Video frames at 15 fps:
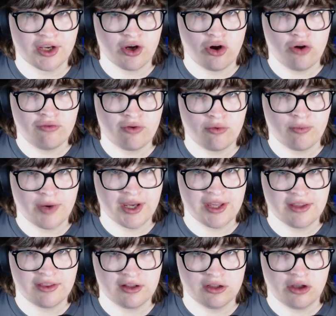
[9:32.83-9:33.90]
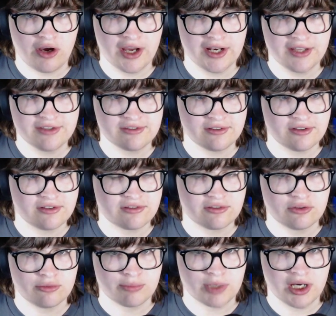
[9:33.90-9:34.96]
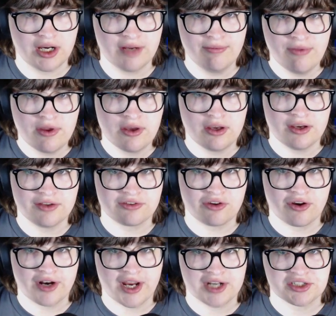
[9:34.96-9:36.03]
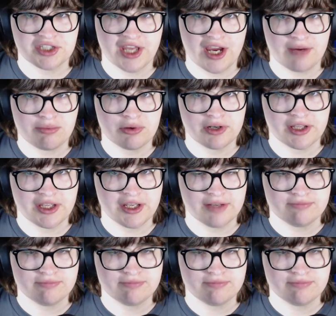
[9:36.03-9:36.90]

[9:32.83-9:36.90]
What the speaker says: over where the line is on this little bar, it's going to actually output it here.